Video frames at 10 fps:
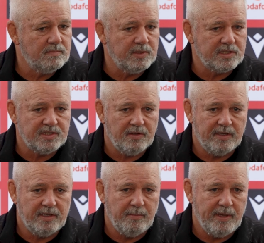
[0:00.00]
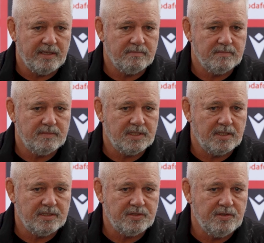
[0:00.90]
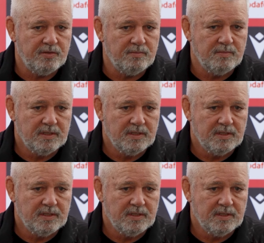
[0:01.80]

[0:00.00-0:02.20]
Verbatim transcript: we're excited about you know this new